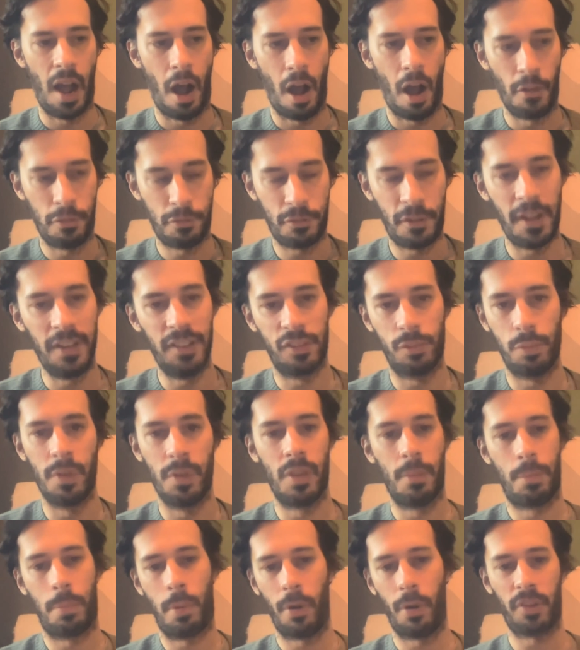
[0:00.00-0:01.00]
are faced
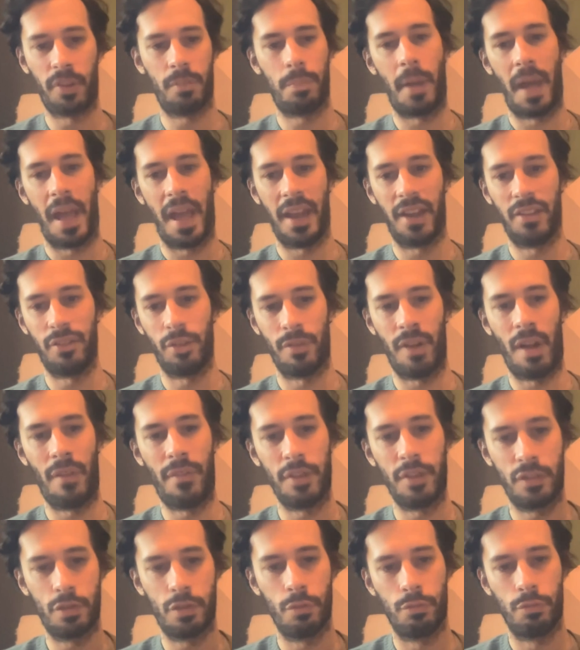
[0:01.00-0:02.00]
with the prospect of
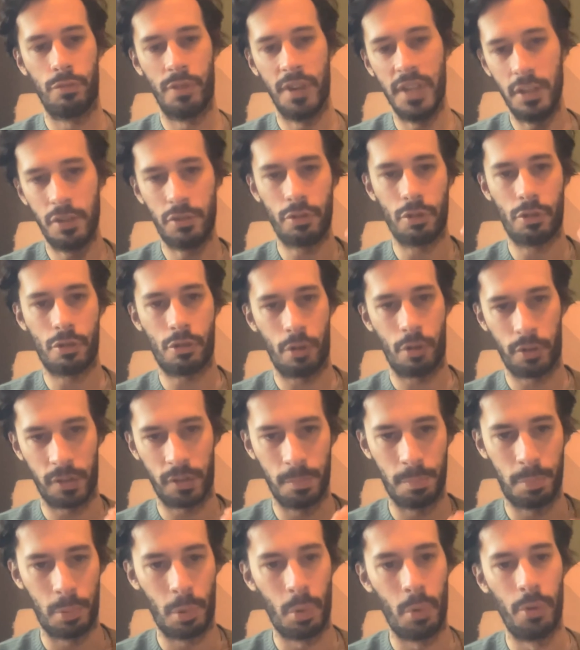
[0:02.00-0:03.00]
having to reach
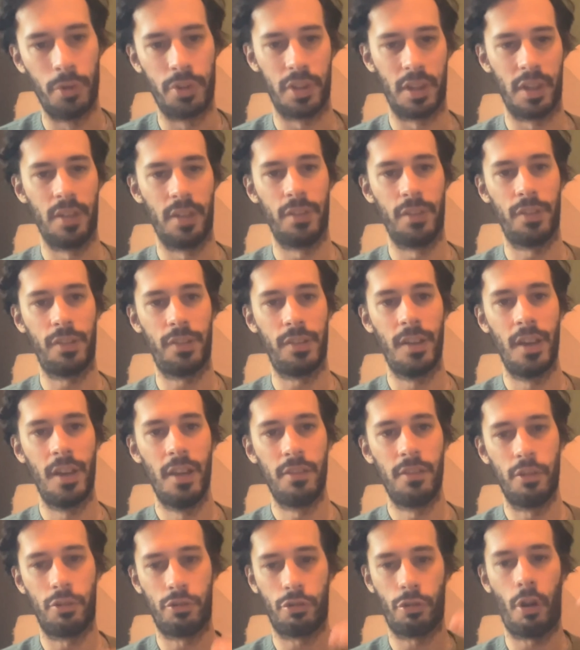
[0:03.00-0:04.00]
across borders
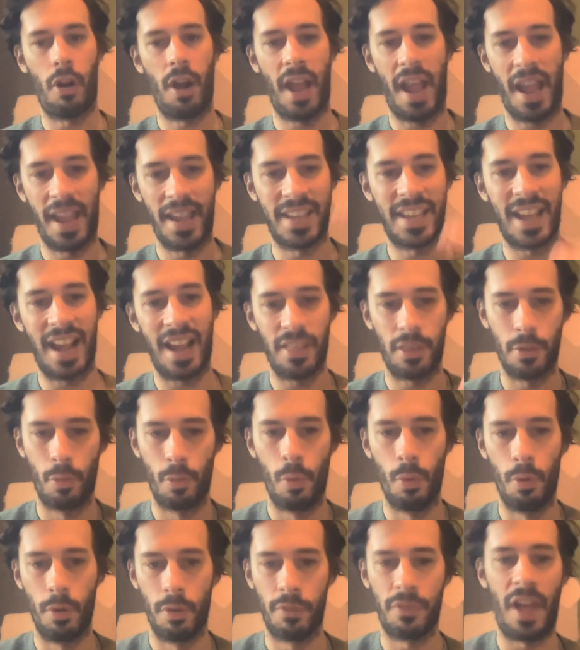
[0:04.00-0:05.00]
to try and gather
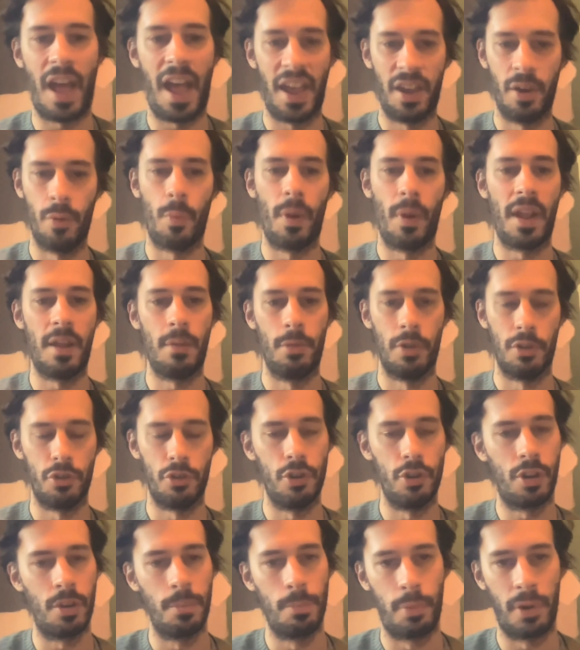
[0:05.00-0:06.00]
all of that in a way which
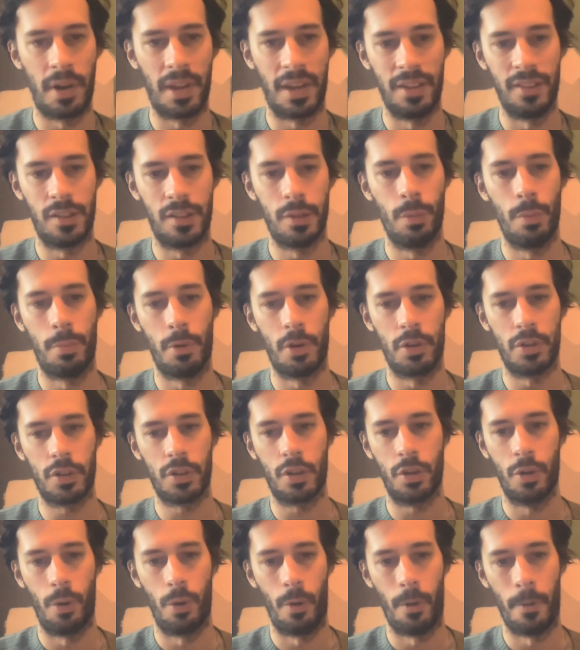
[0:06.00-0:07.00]
you can bring into a British
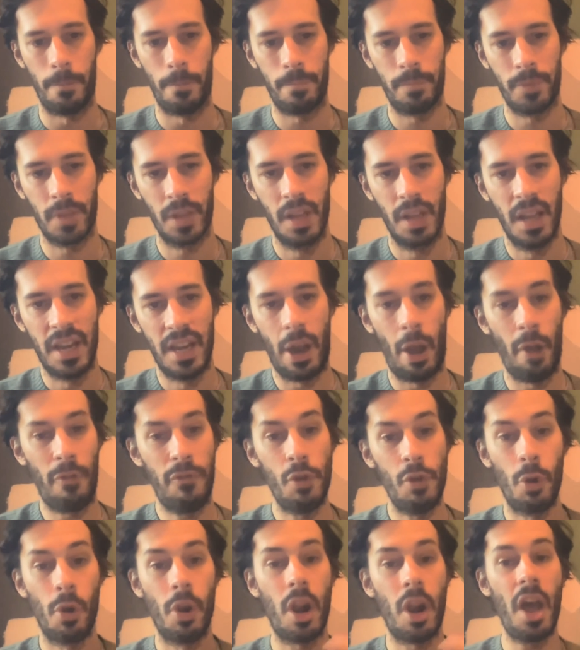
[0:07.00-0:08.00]
court. Now, if
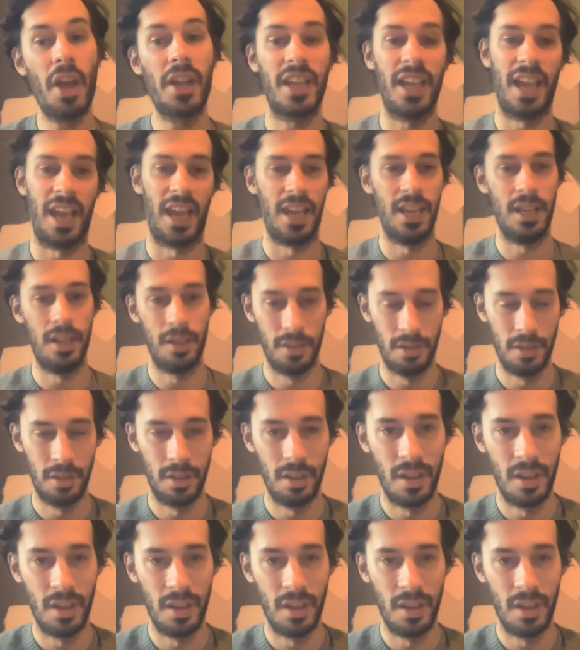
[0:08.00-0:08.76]
you're lucky